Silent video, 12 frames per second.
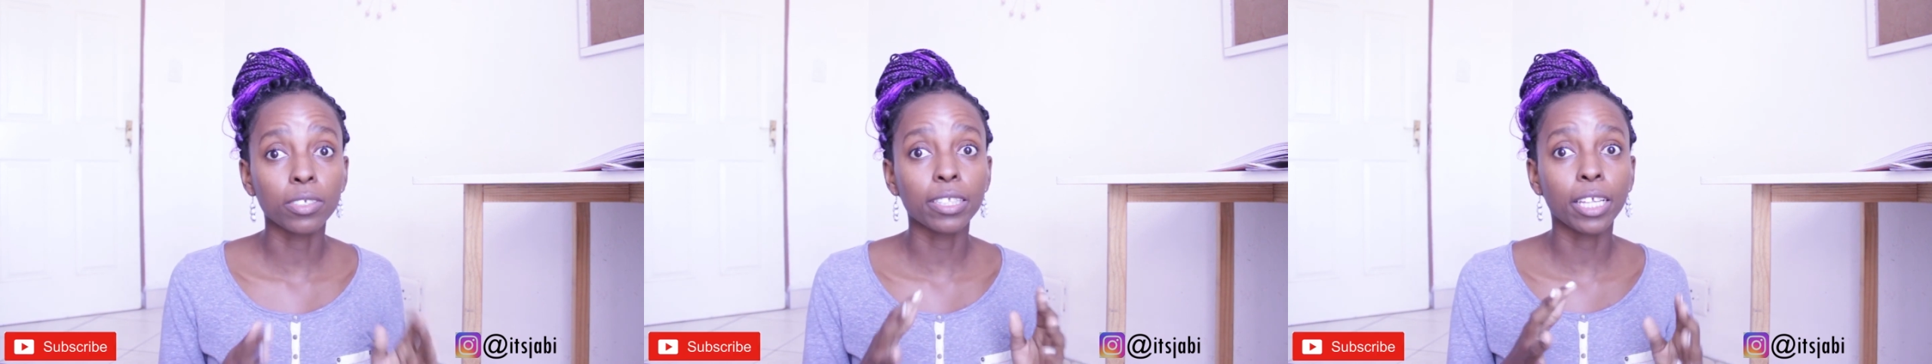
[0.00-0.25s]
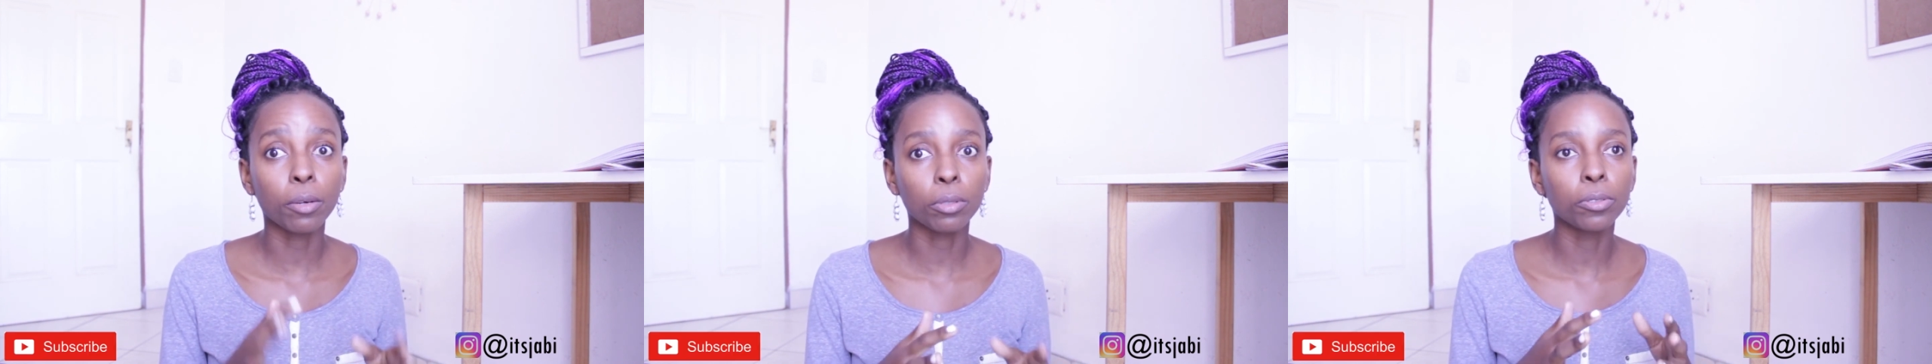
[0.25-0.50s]

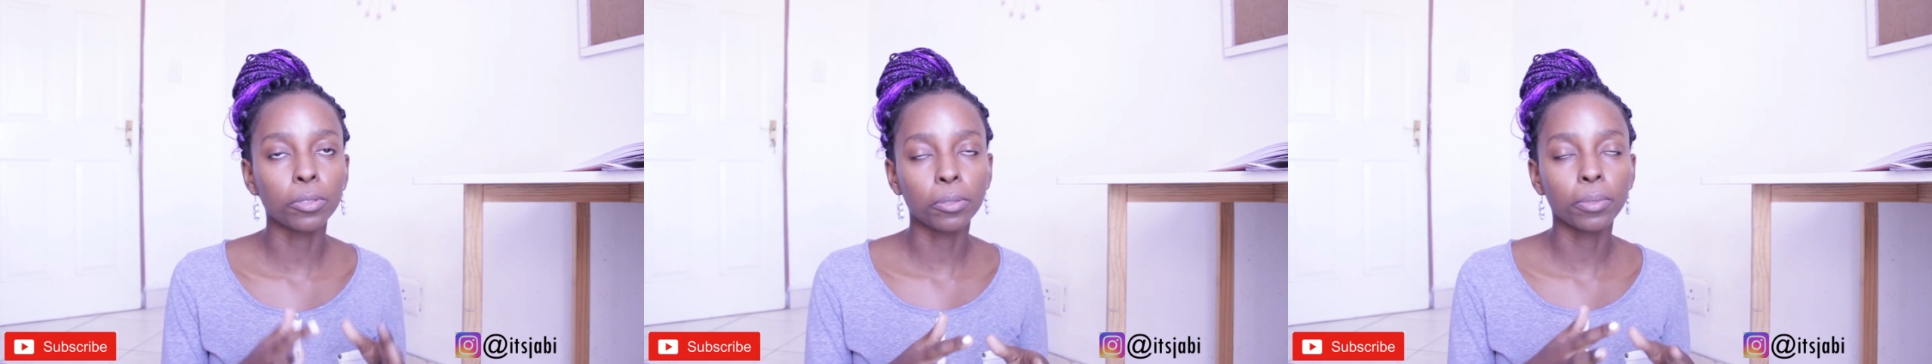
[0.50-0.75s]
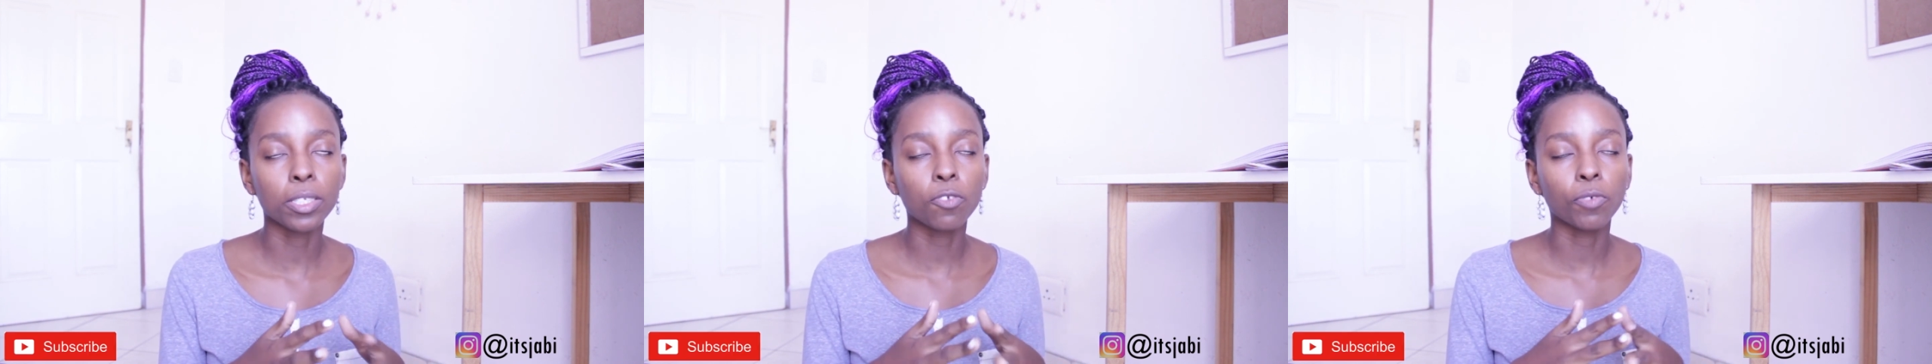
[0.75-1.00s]
they will know
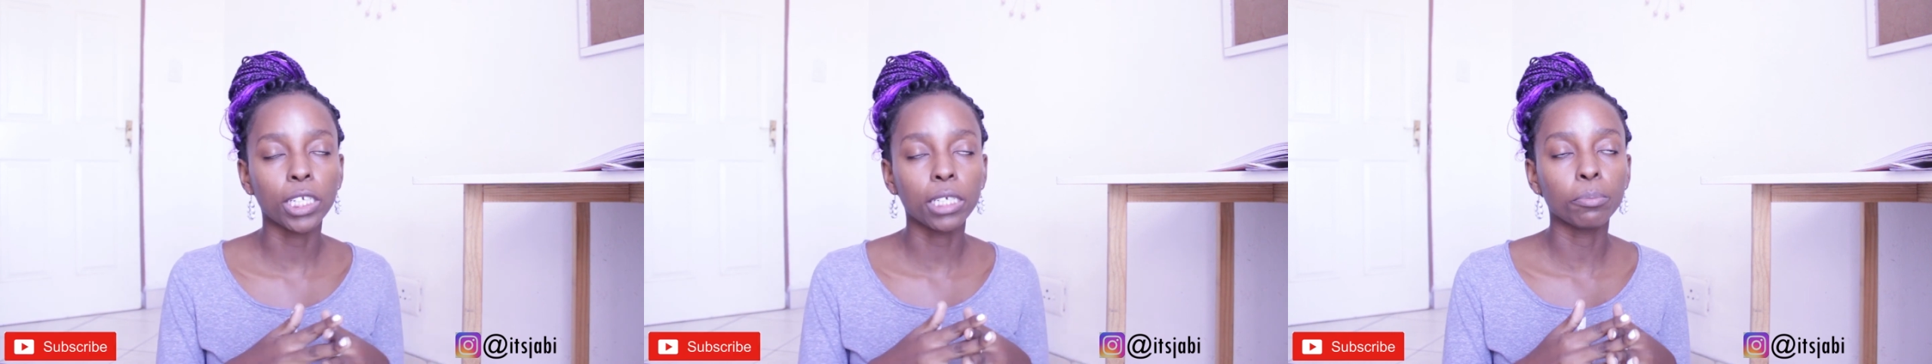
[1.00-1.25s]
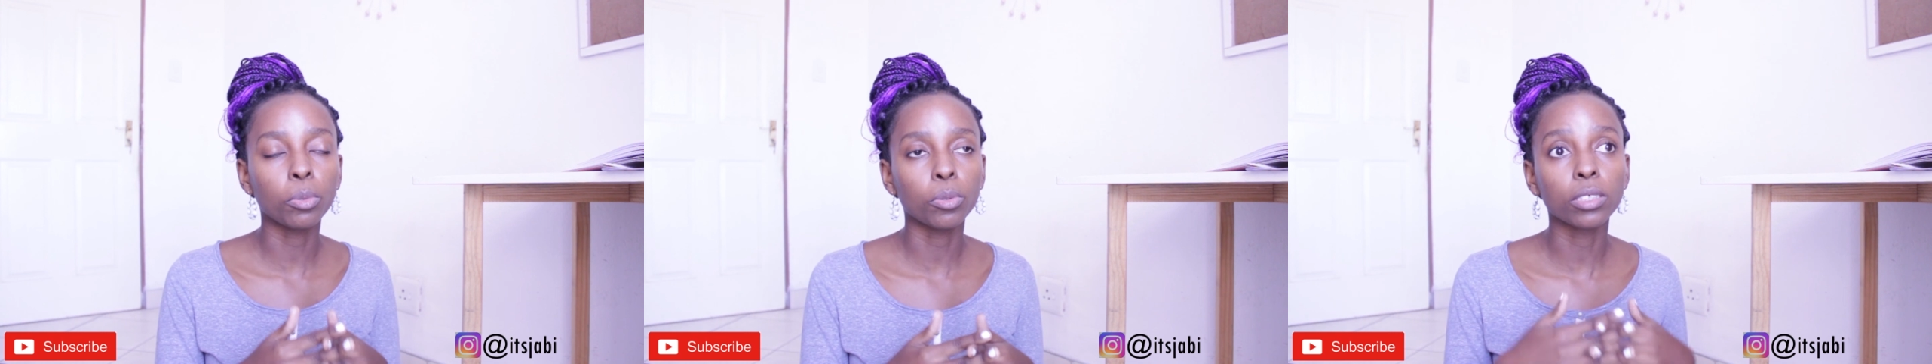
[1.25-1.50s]
what's really
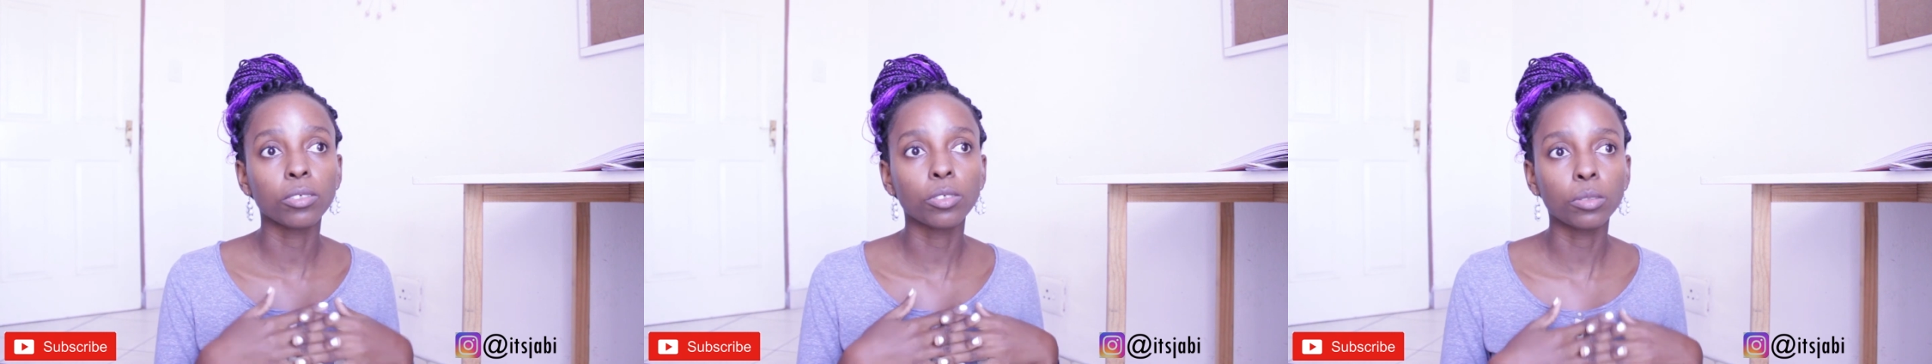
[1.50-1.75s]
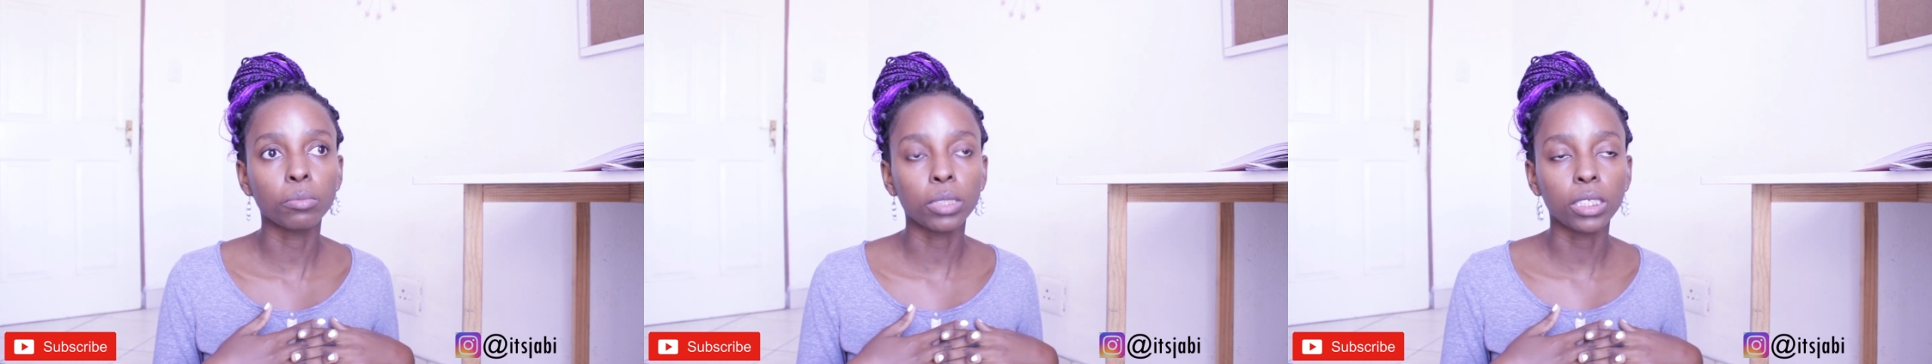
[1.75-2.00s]
important
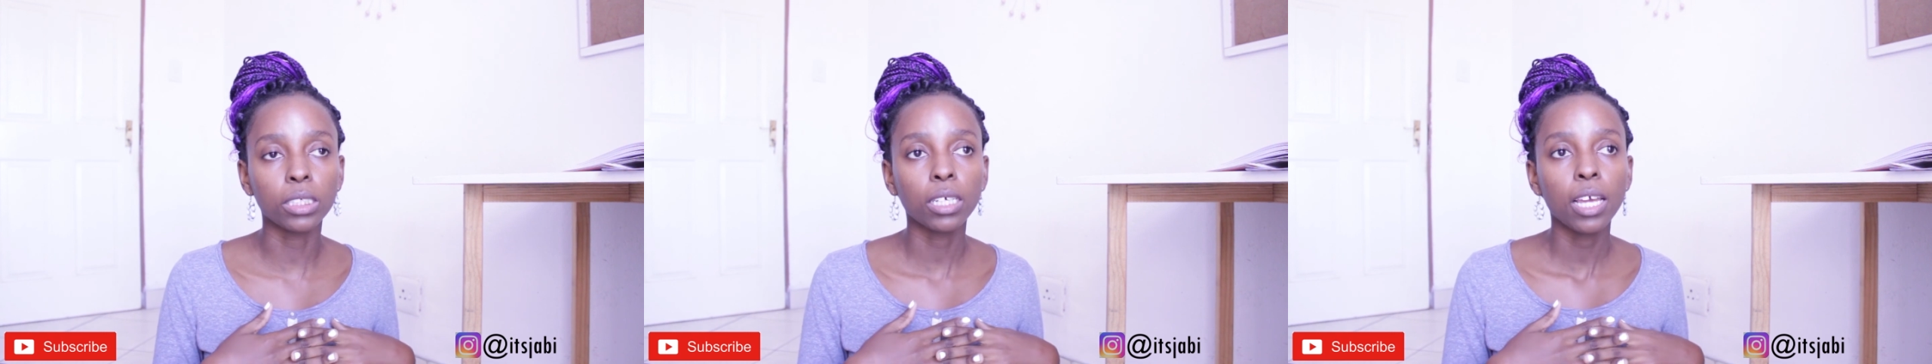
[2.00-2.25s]
to me.